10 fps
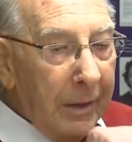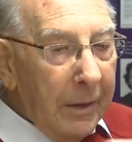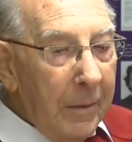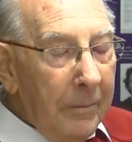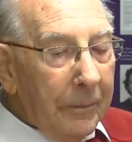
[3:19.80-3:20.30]

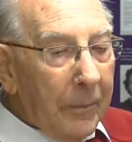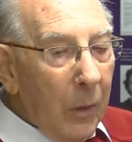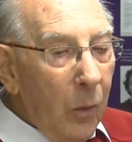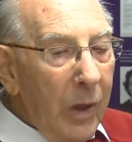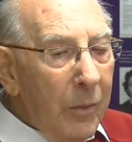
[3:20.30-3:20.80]
and um,
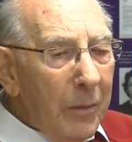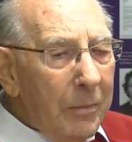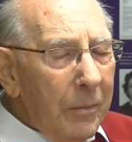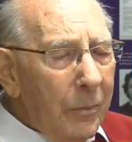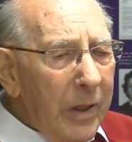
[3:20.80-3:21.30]
we, were,
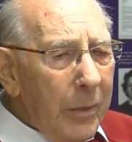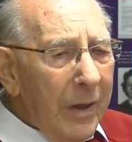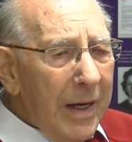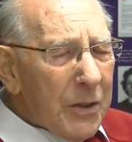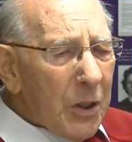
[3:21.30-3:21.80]
we
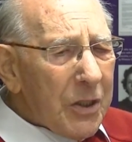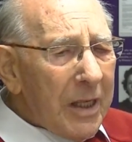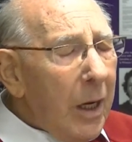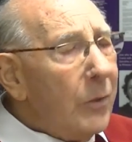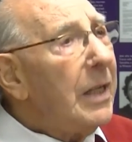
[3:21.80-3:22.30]
were, as I
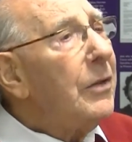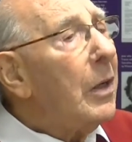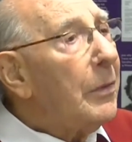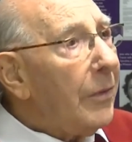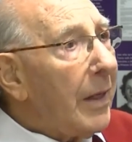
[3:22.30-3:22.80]
say, only
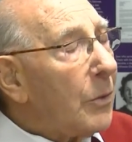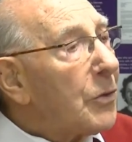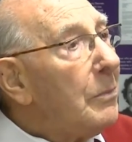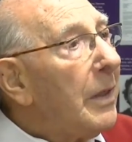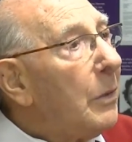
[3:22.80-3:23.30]

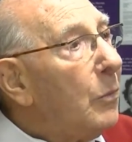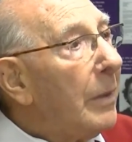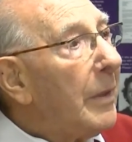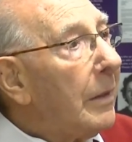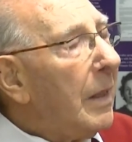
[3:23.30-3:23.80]
9,000 men and
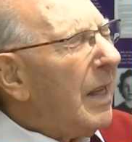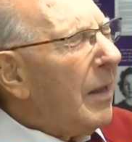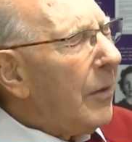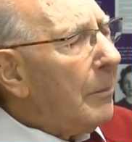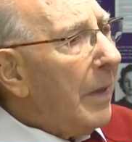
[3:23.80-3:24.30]
women
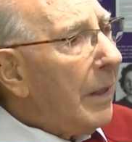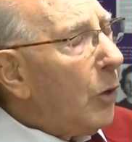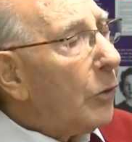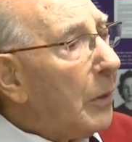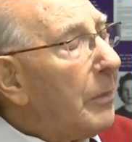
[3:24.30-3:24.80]
the
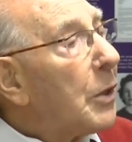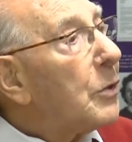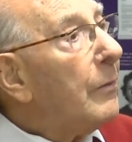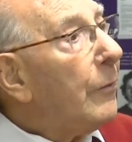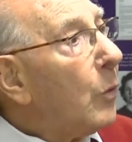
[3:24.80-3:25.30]
main
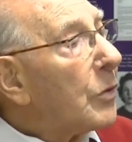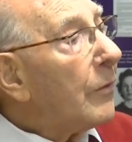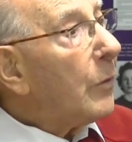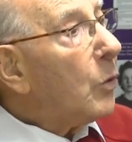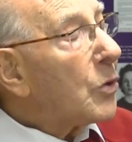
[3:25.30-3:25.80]
occupation
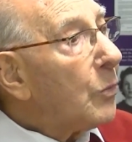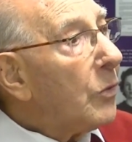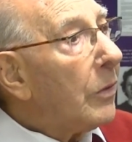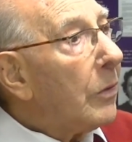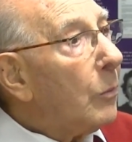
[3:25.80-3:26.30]
force, of course,
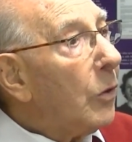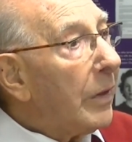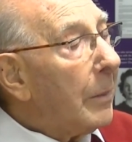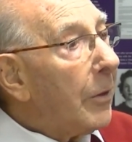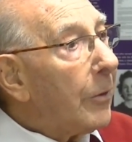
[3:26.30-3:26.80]
were, were
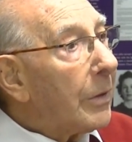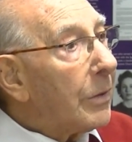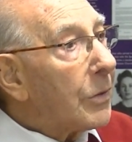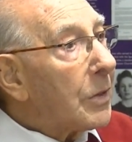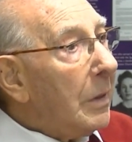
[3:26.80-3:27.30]
the
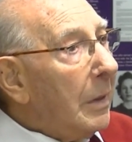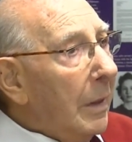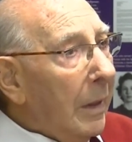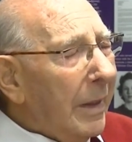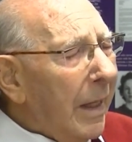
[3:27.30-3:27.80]
Americans,
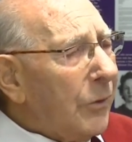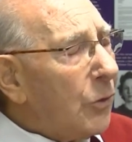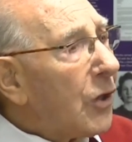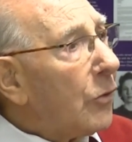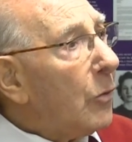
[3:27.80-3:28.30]
and under
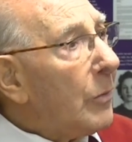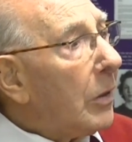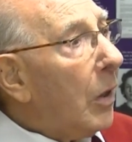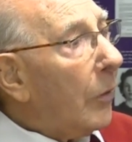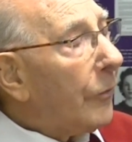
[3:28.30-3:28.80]
General
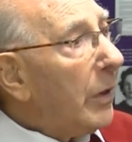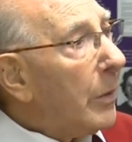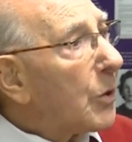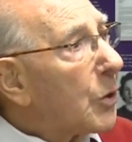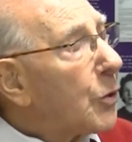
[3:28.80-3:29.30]
MacArthur, he
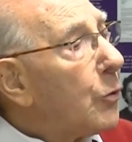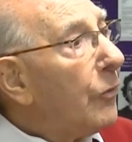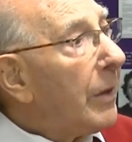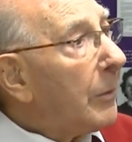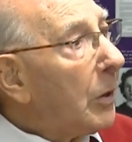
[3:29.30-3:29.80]
was a
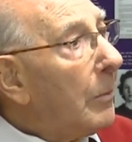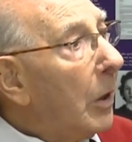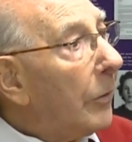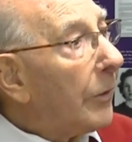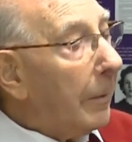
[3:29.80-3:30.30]
supreme
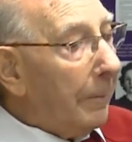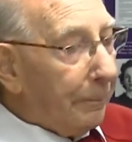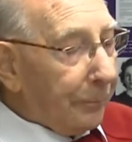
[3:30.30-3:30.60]
commander.